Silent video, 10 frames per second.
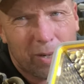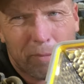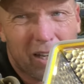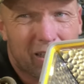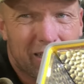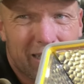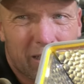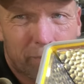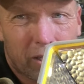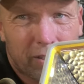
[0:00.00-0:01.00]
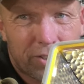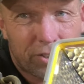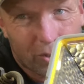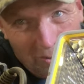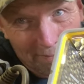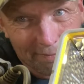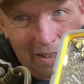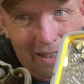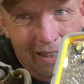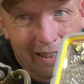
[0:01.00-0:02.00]
I'm not gonna need much, so
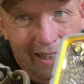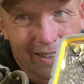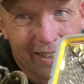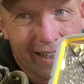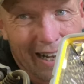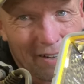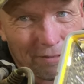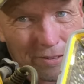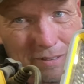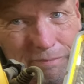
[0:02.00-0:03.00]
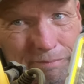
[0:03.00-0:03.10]
let's get after it.